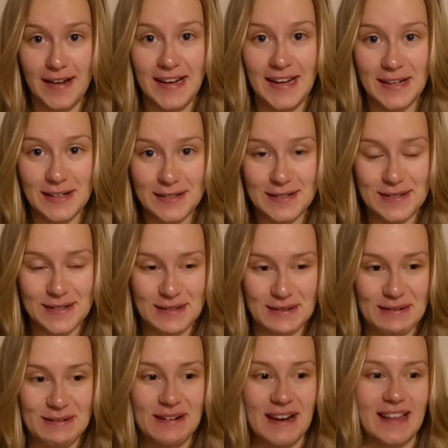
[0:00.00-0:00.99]
here
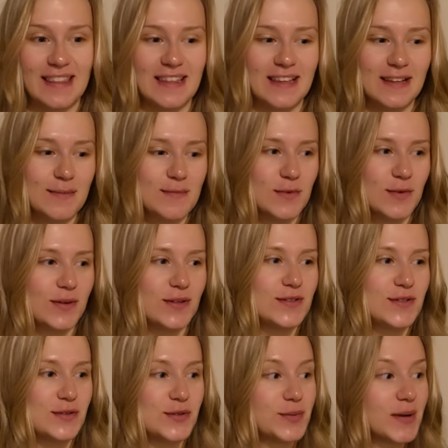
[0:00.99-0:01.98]
soon. I think I'm going
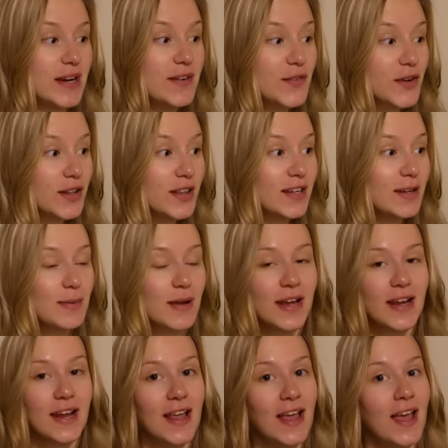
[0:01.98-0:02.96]
to read for a little
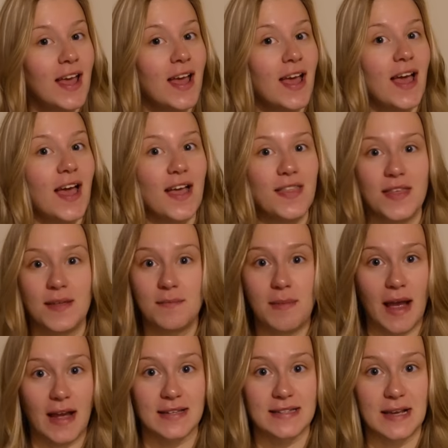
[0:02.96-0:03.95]
bit and then
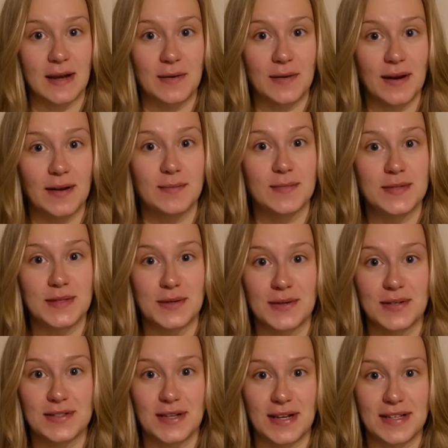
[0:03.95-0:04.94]
pass out. I am so
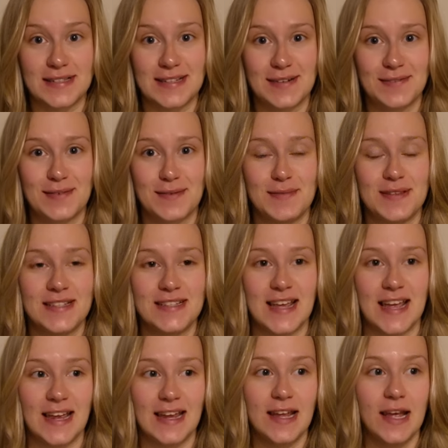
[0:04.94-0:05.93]
exhausted from the
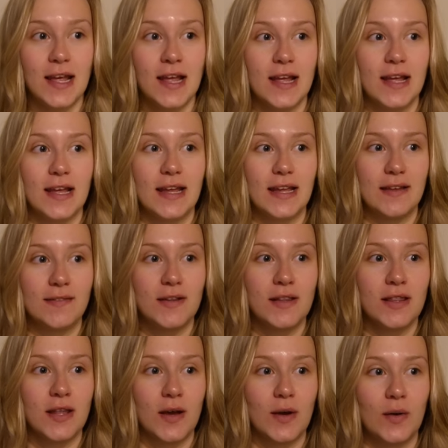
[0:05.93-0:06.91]
day,
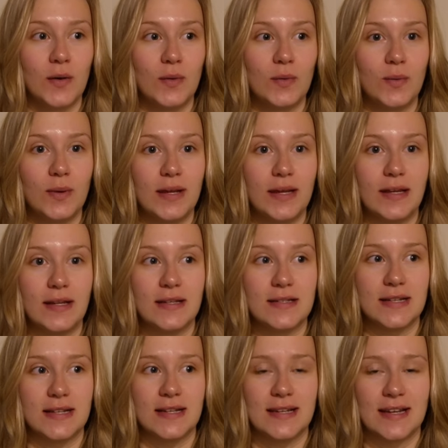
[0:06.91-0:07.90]
even though we
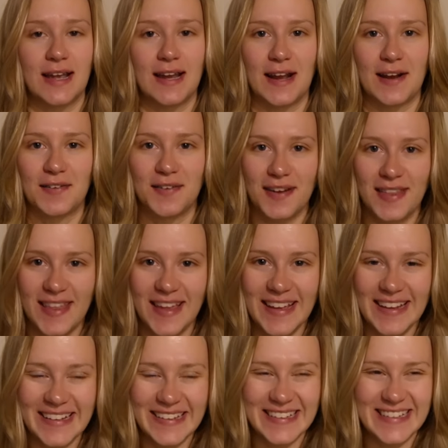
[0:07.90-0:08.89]
didn't get
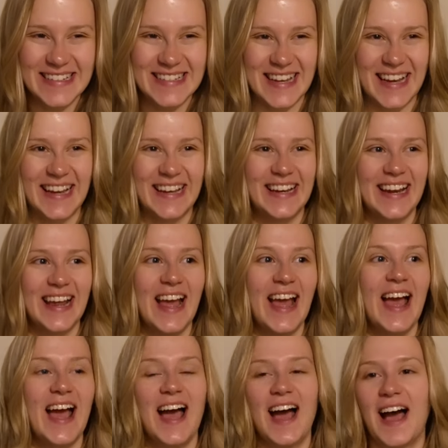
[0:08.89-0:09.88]
everything done.
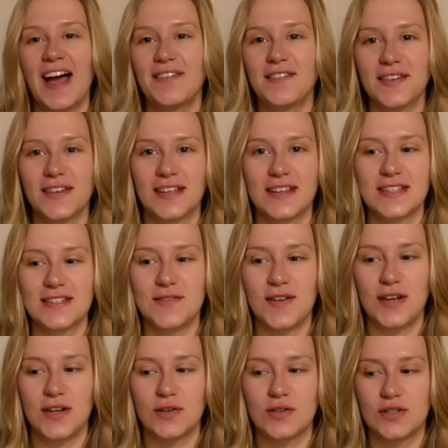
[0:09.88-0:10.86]
I feel like this
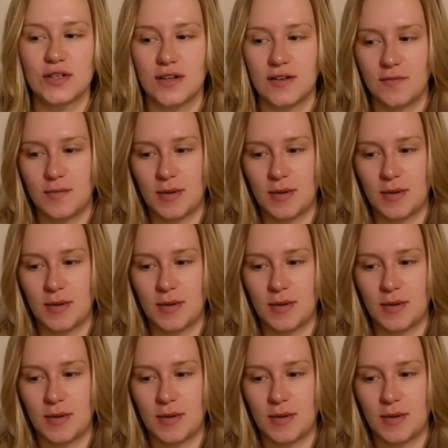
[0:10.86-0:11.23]
video should have